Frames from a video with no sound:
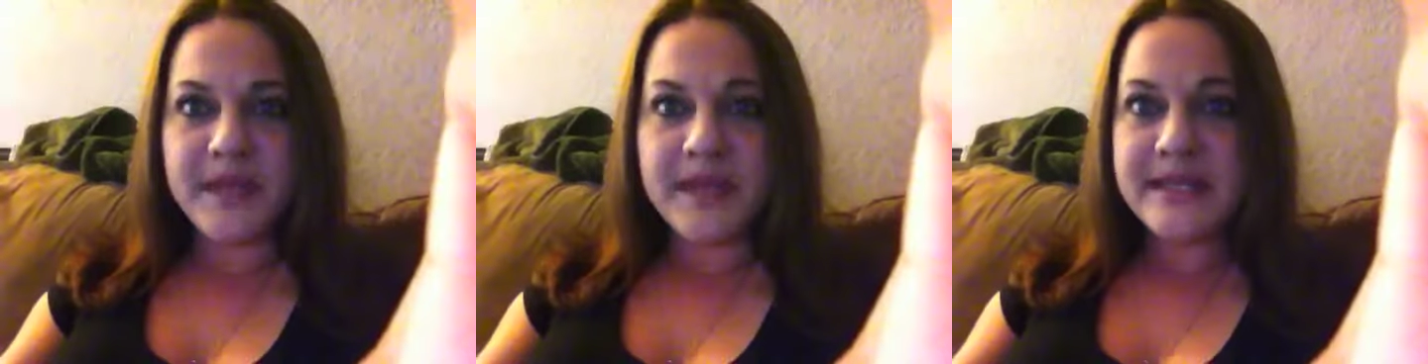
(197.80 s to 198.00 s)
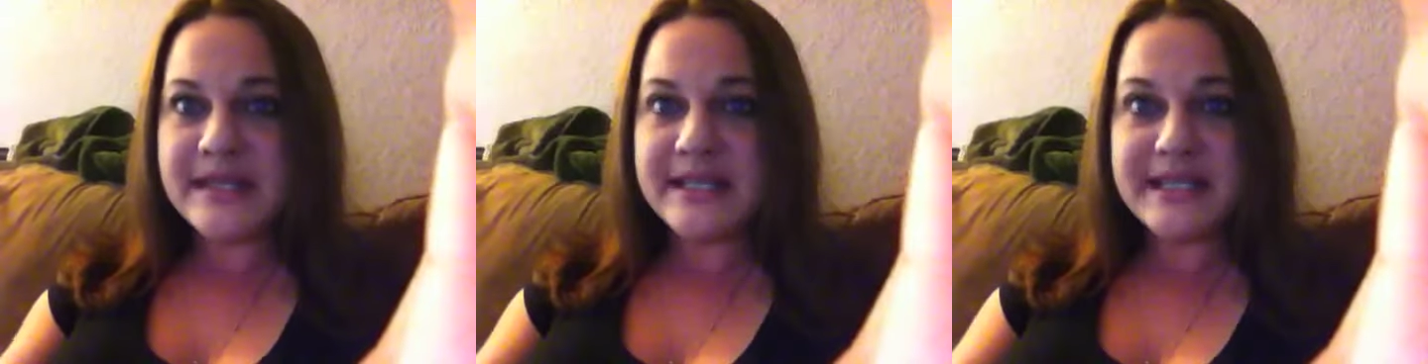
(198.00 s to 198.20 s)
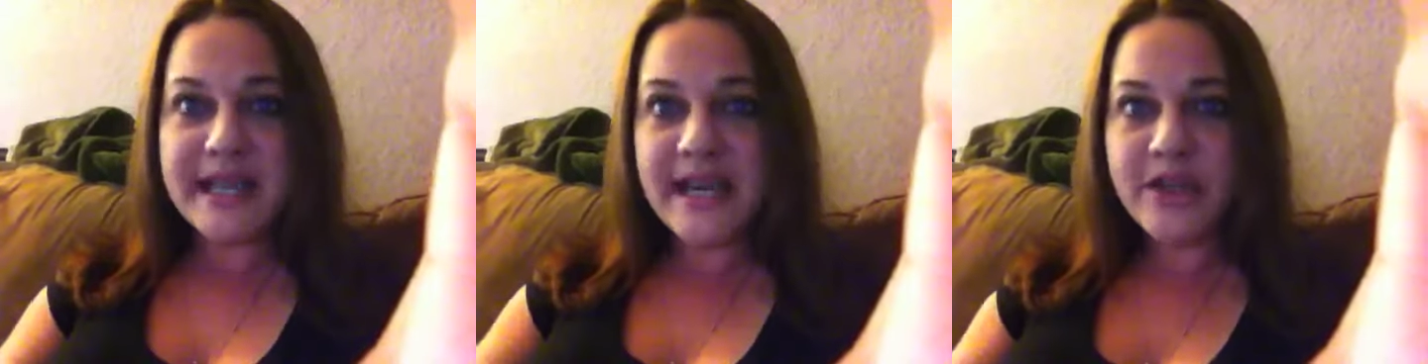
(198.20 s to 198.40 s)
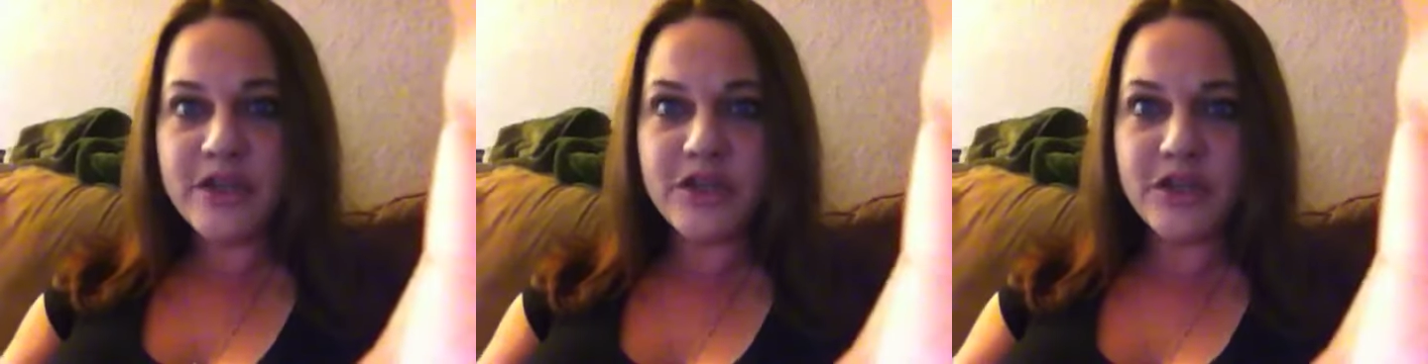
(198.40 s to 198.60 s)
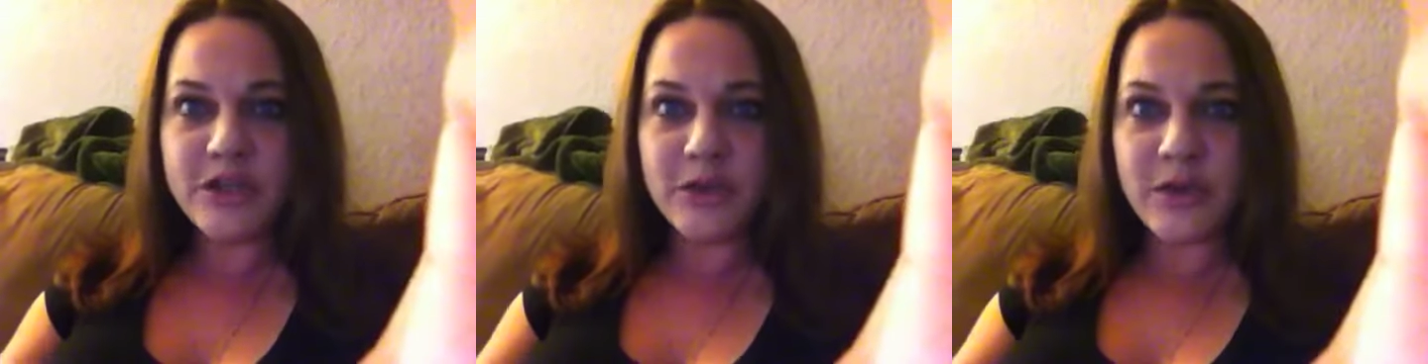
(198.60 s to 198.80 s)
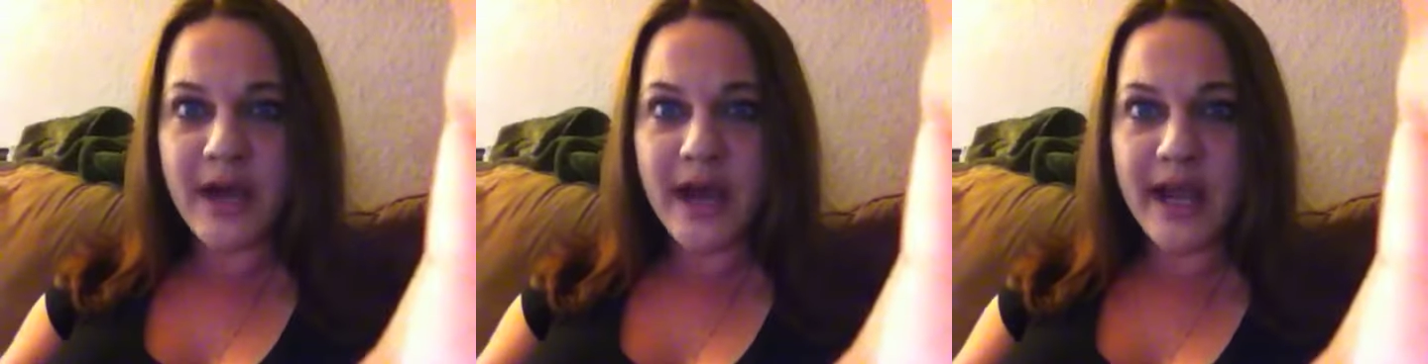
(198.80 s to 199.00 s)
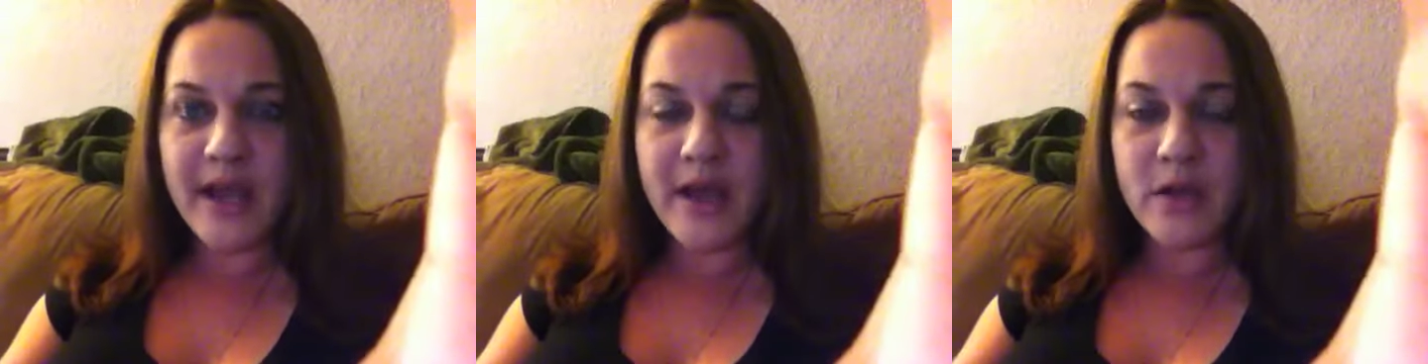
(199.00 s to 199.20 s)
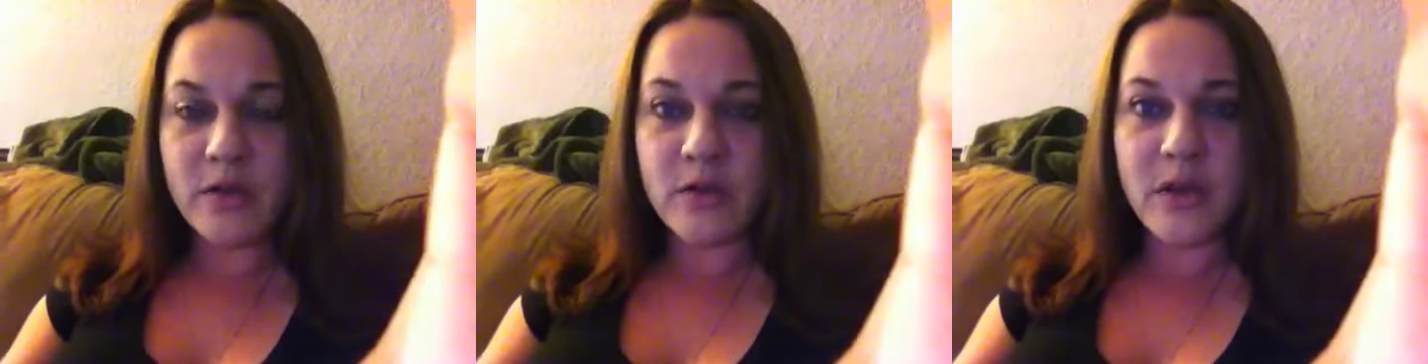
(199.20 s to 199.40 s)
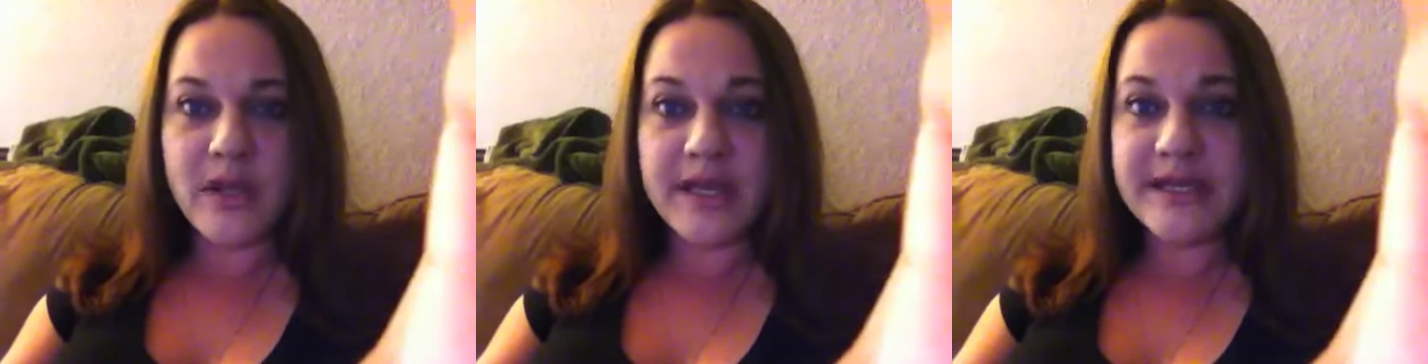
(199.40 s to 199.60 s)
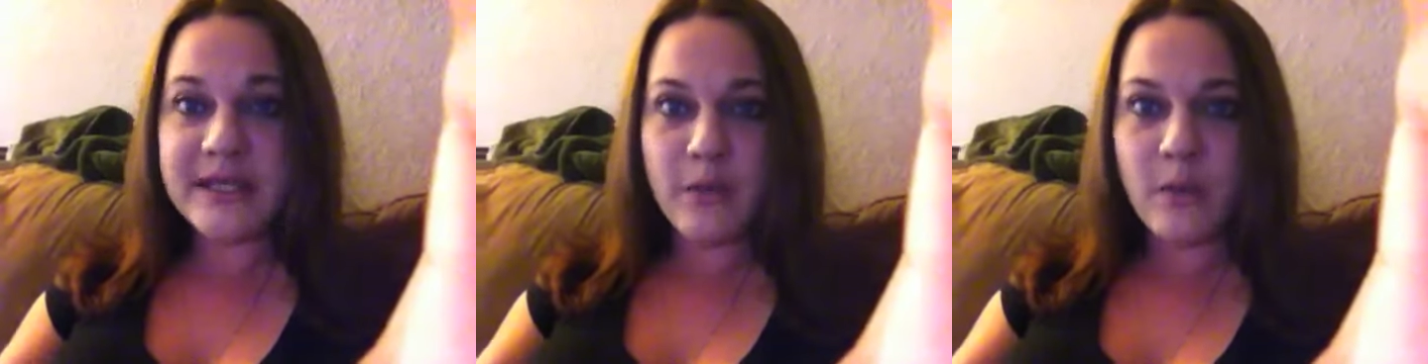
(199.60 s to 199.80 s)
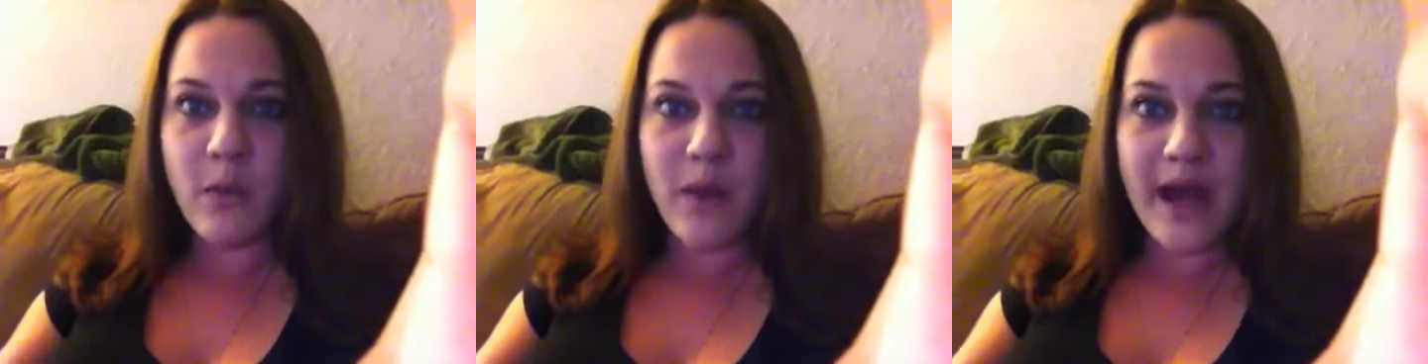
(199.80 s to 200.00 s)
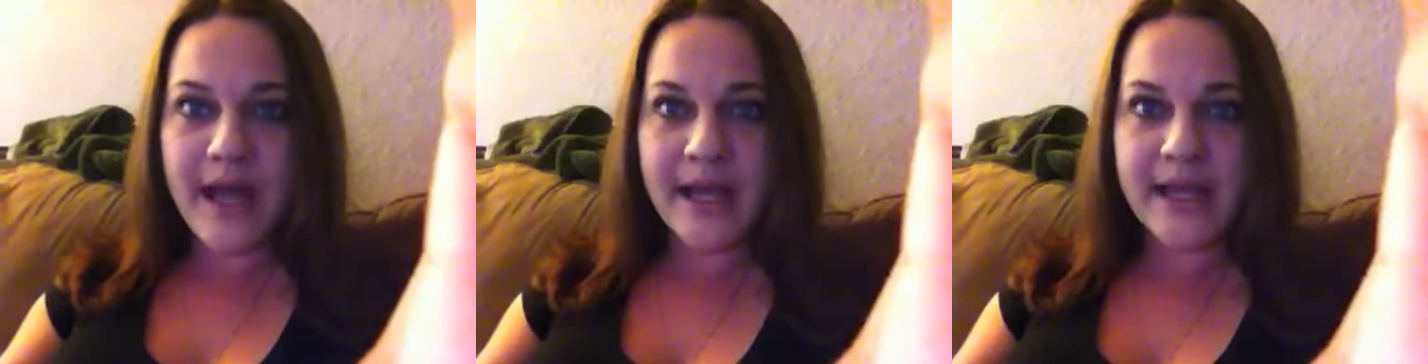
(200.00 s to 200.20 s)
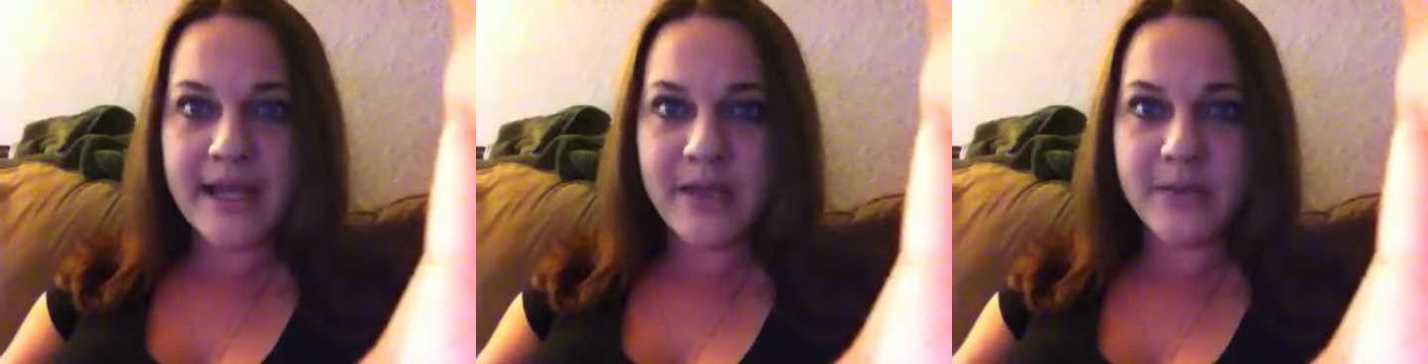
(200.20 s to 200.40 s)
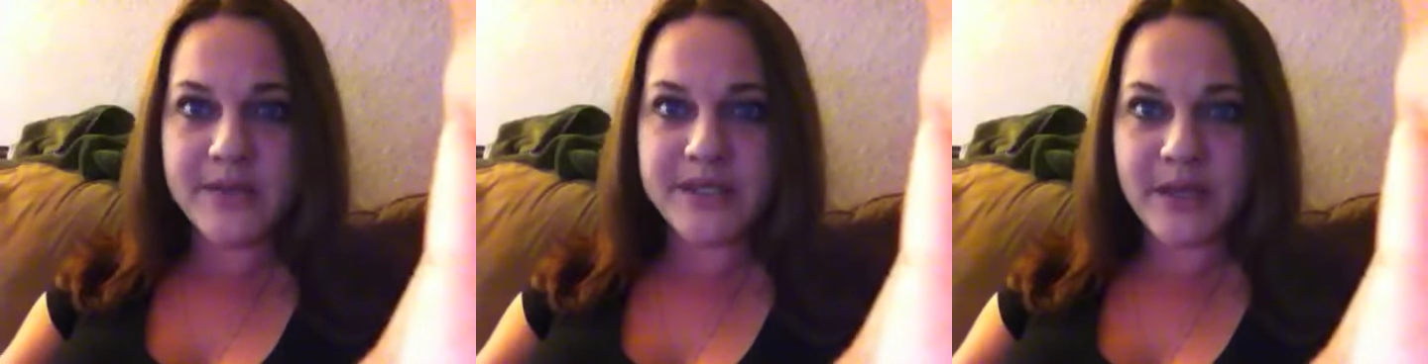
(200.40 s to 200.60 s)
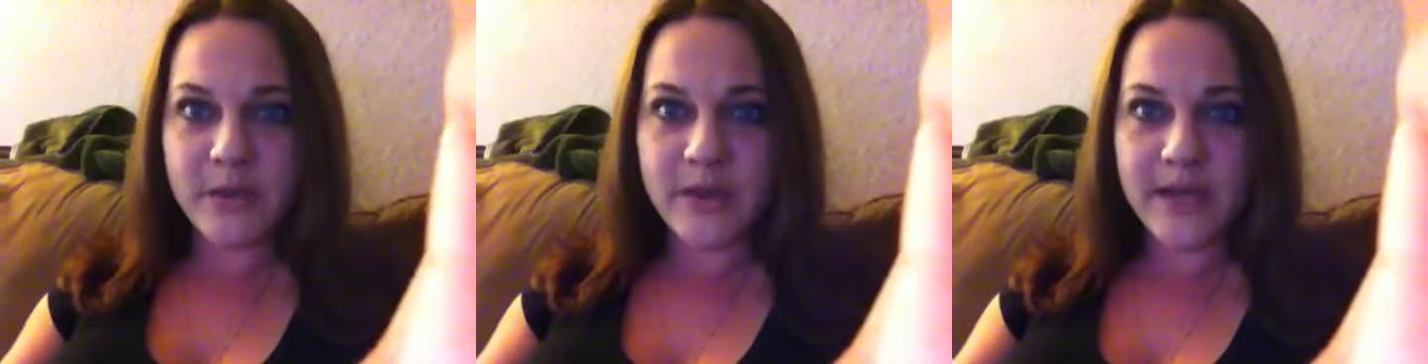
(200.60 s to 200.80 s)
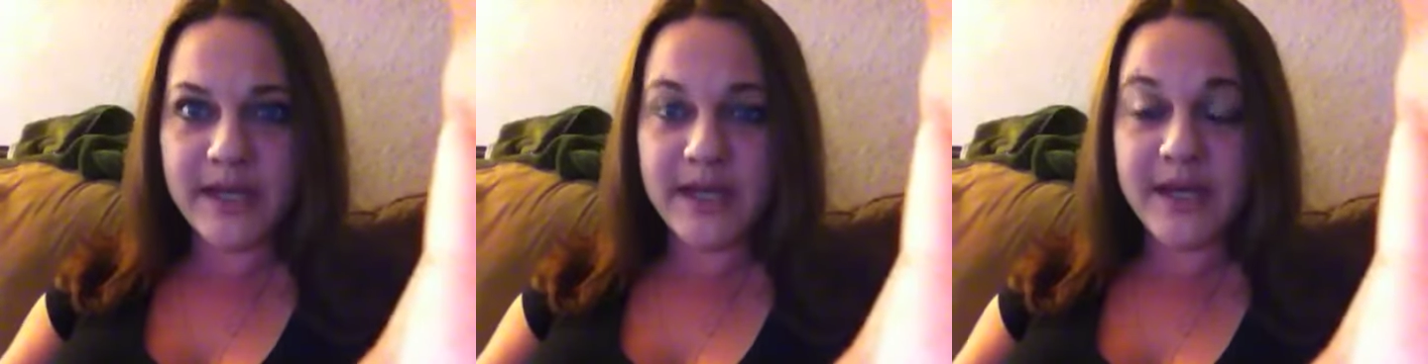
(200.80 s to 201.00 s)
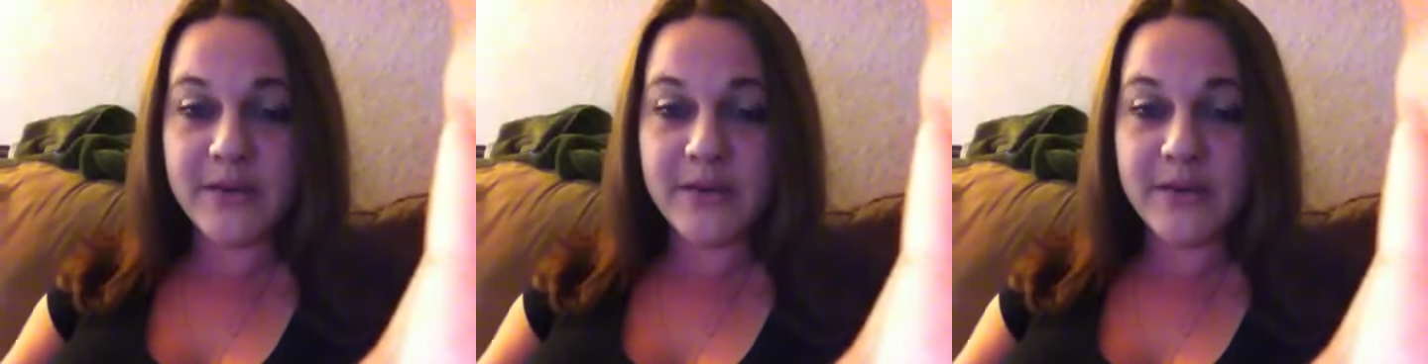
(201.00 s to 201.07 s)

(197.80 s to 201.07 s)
Stand your ground isn't why he was acquitted.